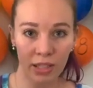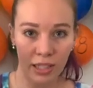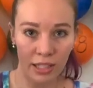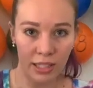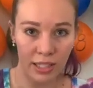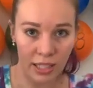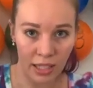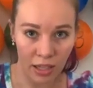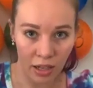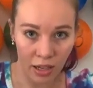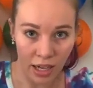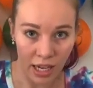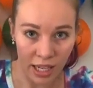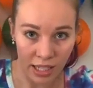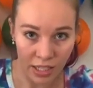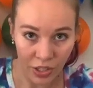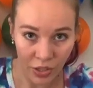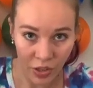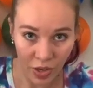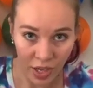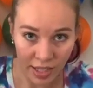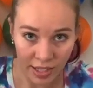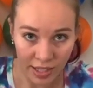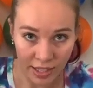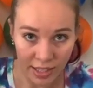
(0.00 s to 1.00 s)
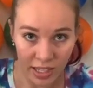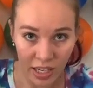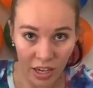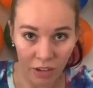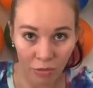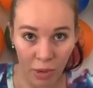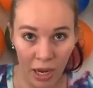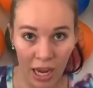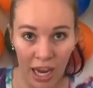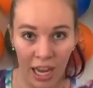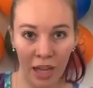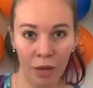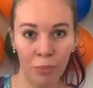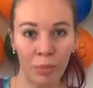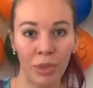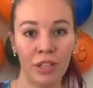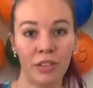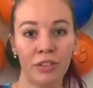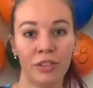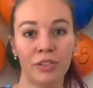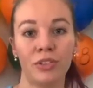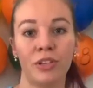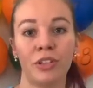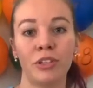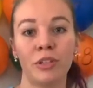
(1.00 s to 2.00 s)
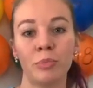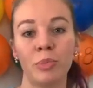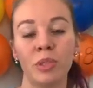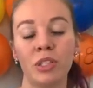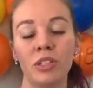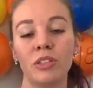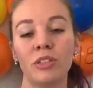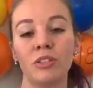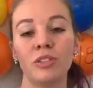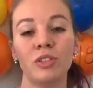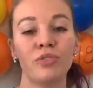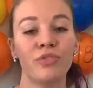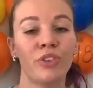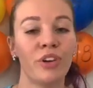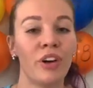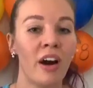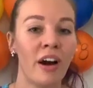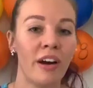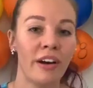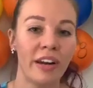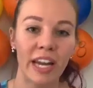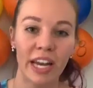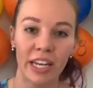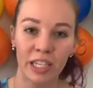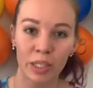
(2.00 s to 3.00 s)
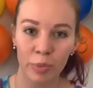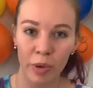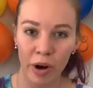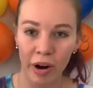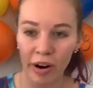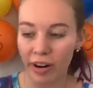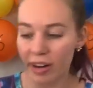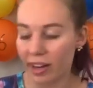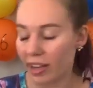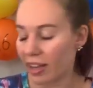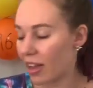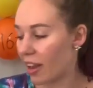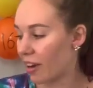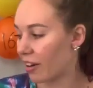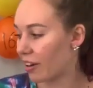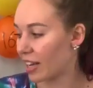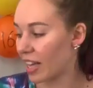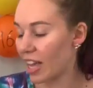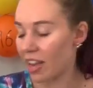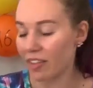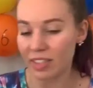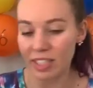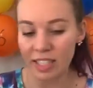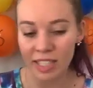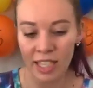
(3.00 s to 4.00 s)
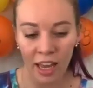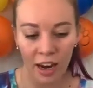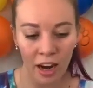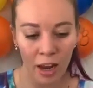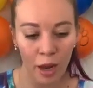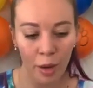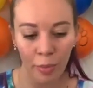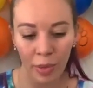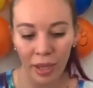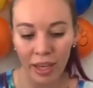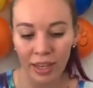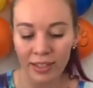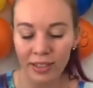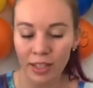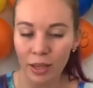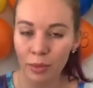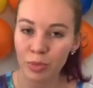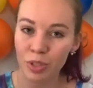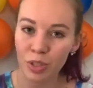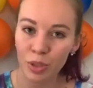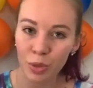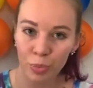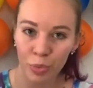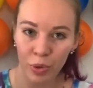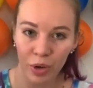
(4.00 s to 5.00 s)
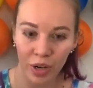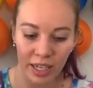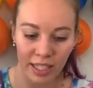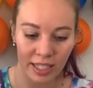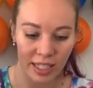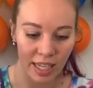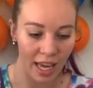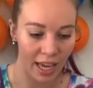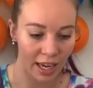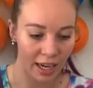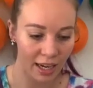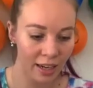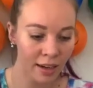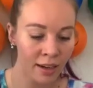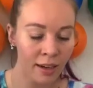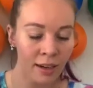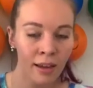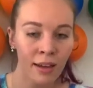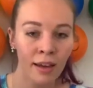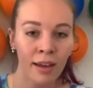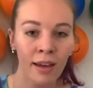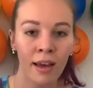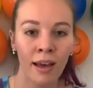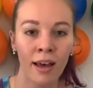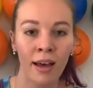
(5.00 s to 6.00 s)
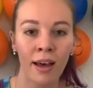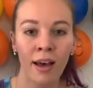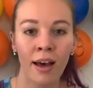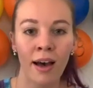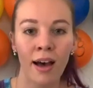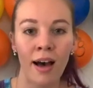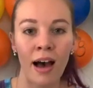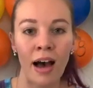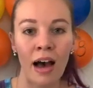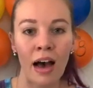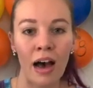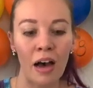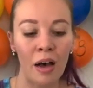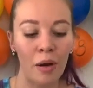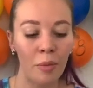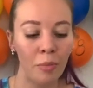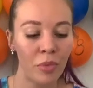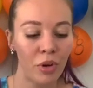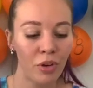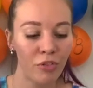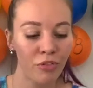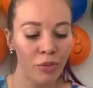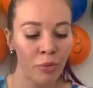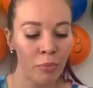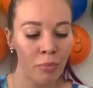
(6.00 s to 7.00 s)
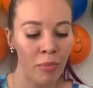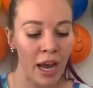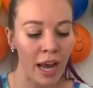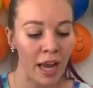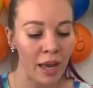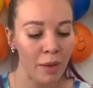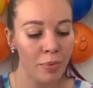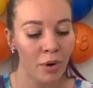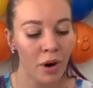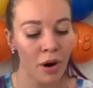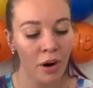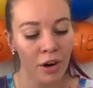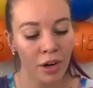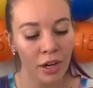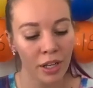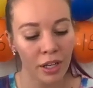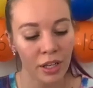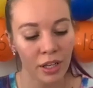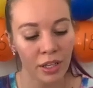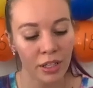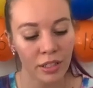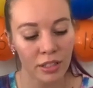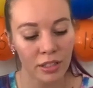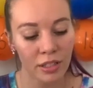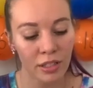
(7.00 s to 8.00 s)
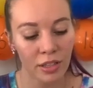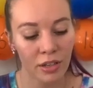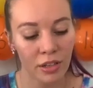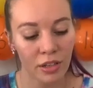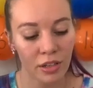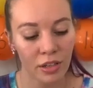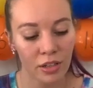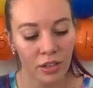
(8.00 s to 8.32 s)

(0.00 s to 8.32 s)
you can see all kinds of crazy stuff behind me. Those are all the balloons. For our next party, I already have it set up because I'm super excited. For my parties,